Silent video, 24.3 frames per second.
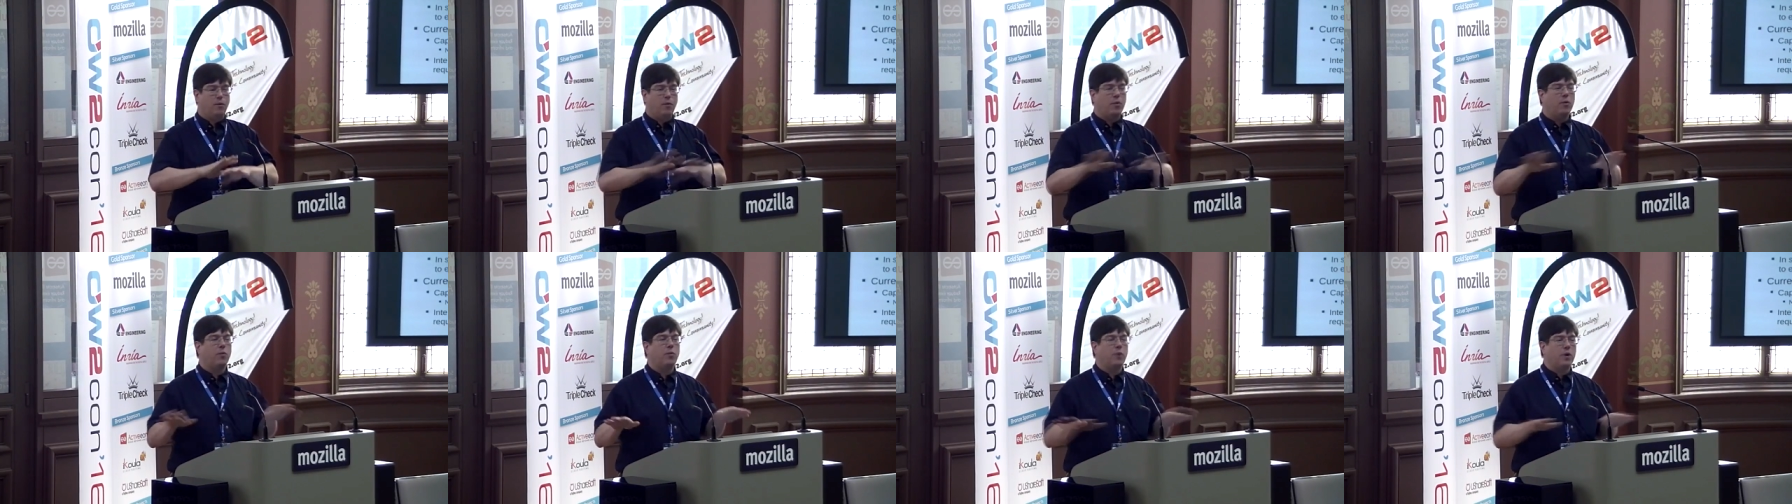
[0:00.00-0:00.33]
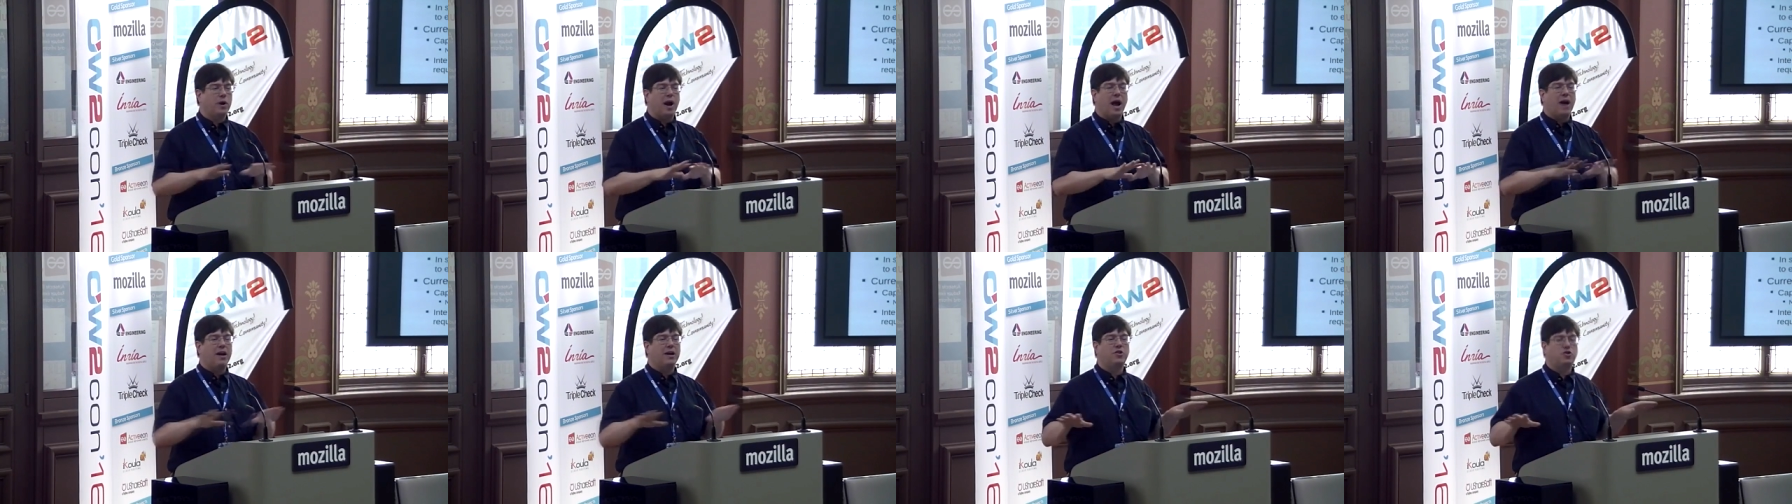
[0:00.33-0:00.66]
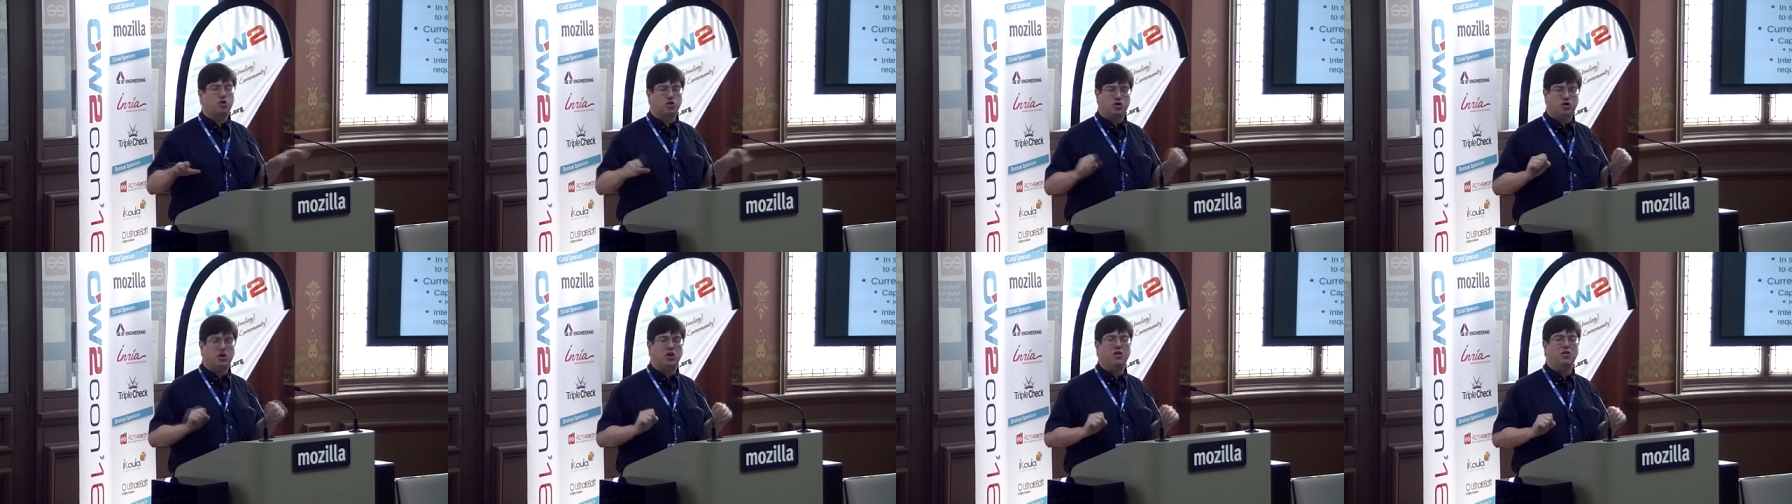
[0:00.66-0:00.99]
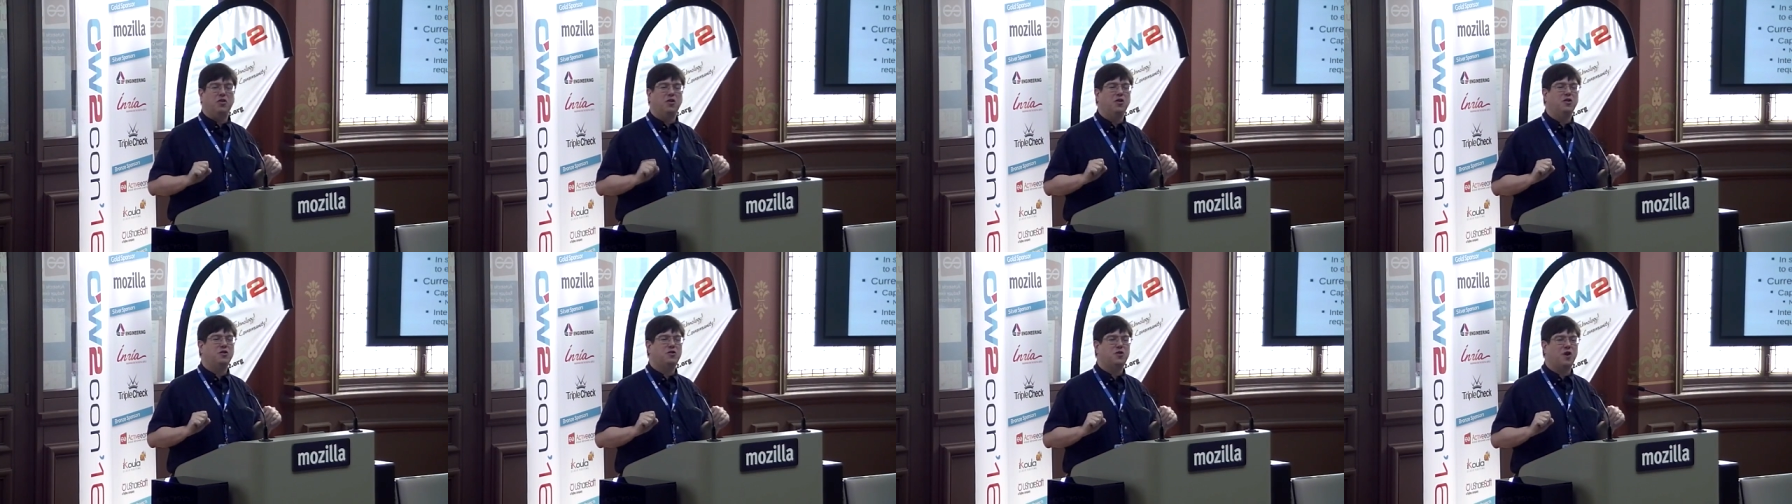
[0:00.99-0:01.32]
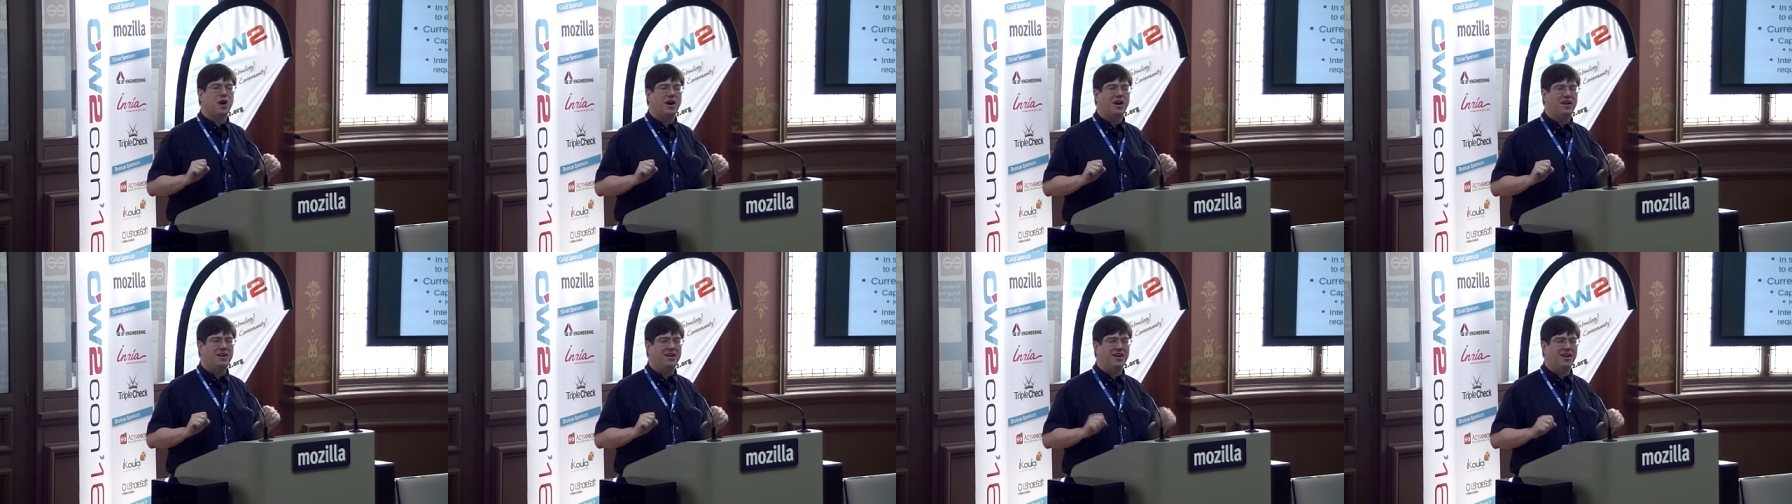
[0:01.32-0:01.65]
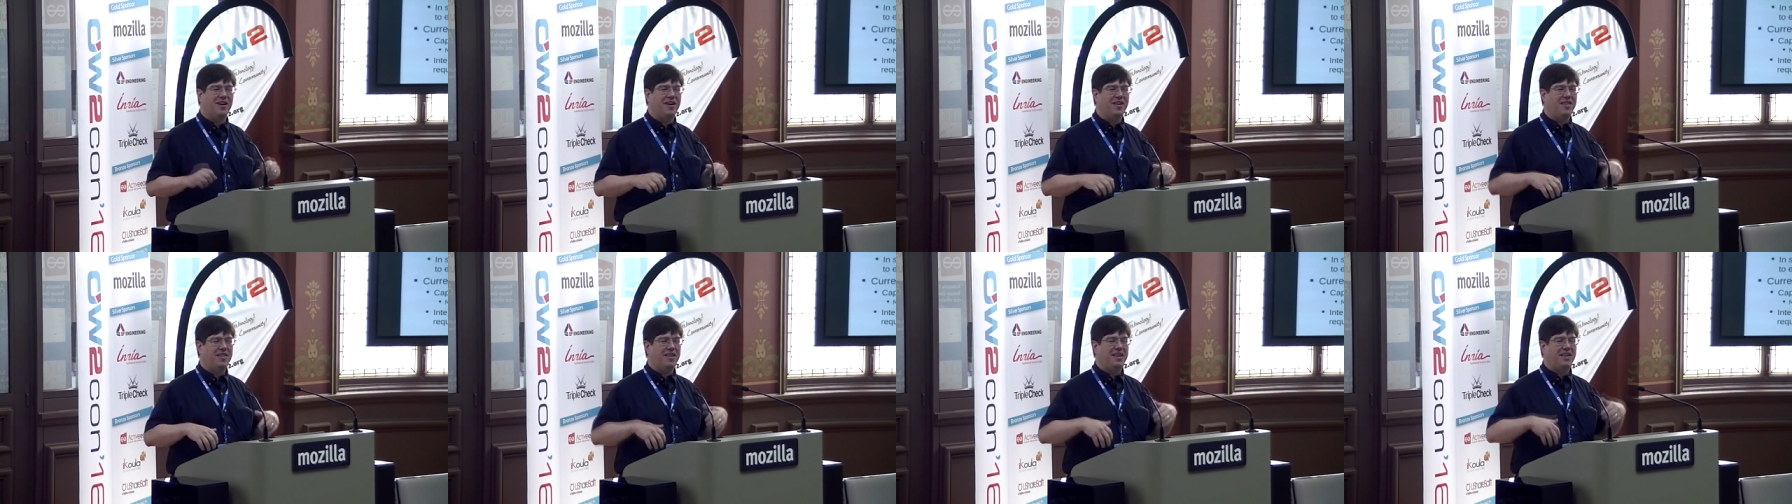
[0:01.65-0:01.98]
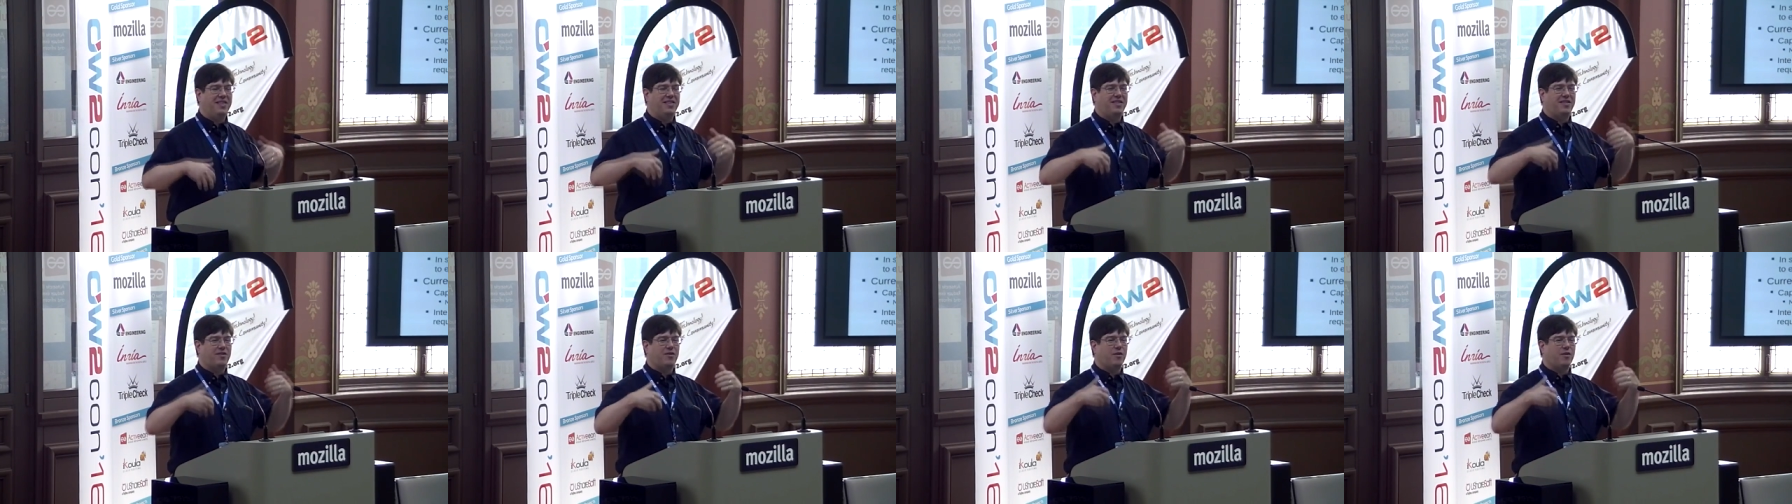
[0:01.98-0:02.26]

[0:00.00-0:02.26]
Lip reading: We're not interested in those criteria,